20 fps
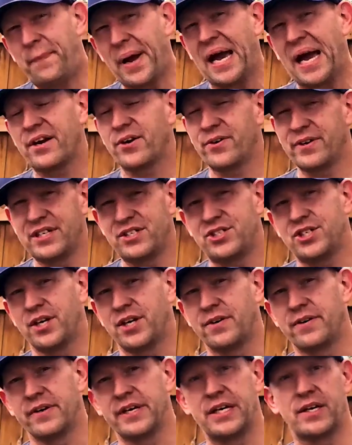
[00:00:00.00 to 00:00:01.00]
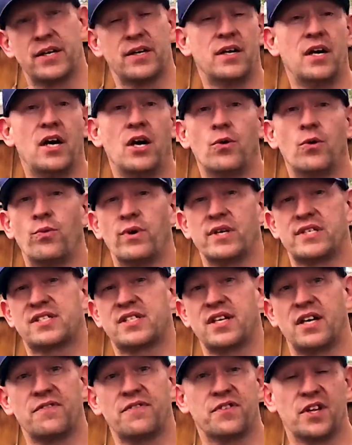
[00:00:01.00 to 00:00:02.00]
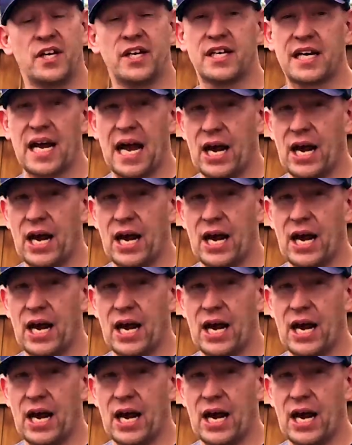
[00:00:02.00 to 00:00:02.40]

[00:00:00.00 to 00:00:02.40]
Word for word: battery generator with stuff like